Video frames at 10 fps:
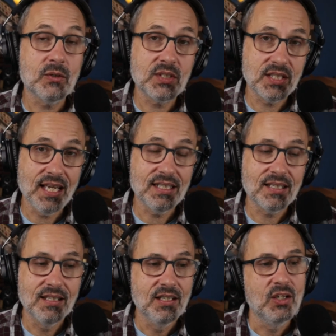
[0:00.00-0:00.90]
set
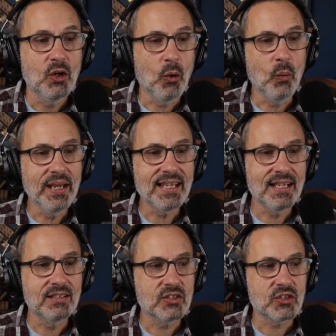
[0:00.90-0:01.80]

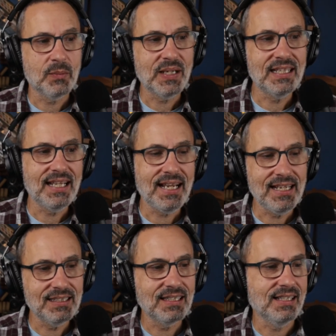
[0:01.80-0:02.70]
weekend shipping and
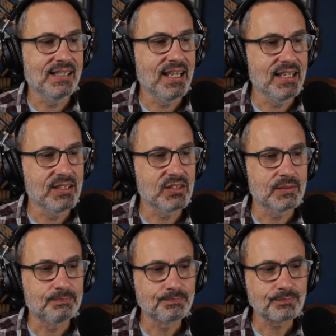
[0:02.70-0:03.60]
handling days.
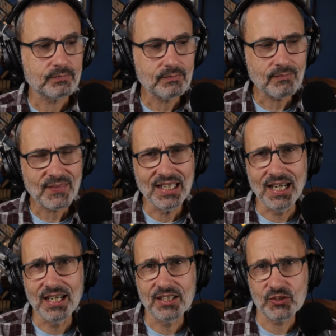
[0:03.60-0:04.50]

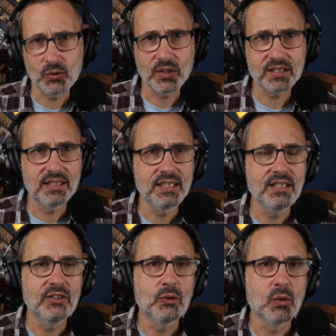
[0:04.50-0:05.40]
Historically,
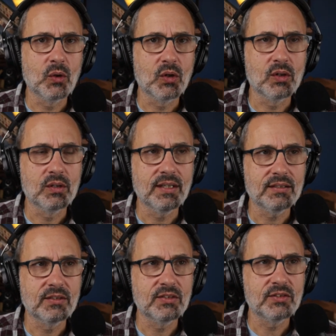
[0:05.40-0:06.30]
your
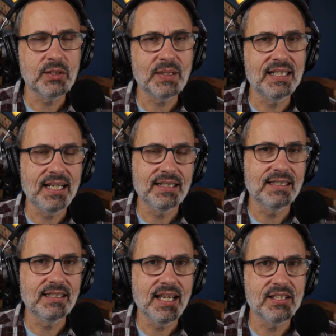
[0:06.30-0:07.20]
shipping and
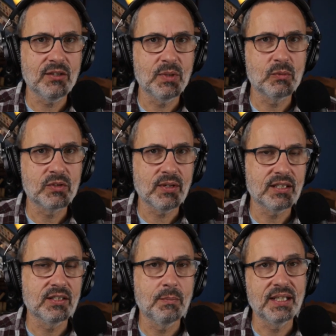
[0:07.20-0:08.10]
handling days have been
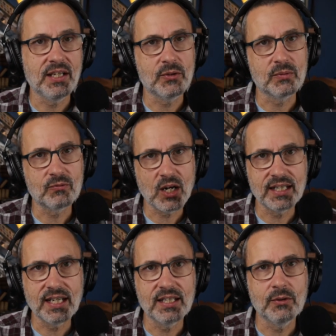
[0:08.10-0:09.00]
restricted to Monday through
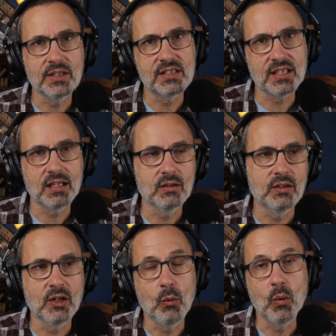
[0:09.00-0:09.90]
Friday. You could set,
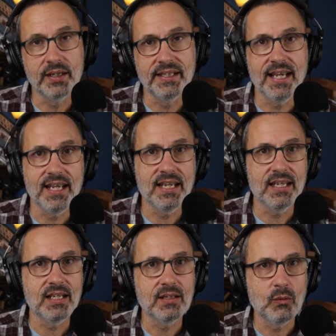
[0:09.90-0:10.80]
one
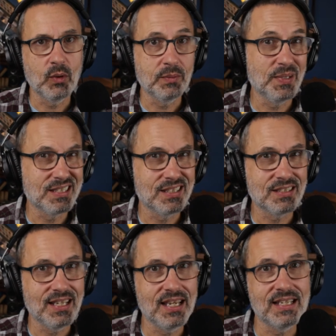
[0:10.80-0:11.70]
day, one business
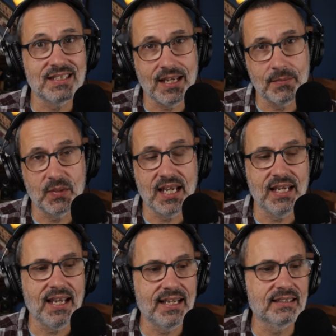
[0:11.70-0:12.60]
day, same day
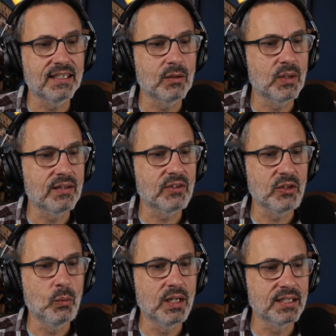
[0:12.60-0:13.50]
handling, whatever you
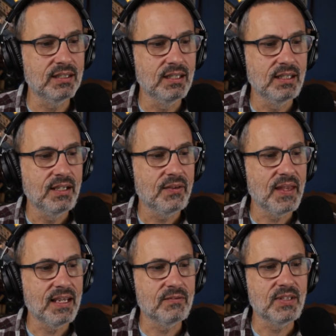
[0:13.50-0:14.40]
wanted.
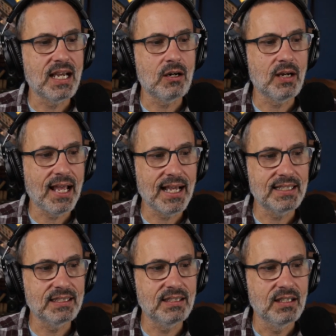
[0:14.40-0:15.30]
They have now
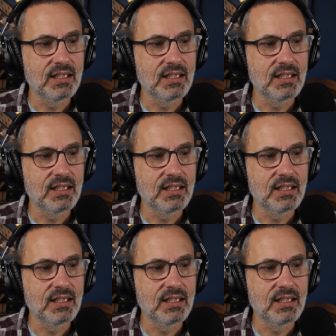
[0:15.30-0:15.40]
added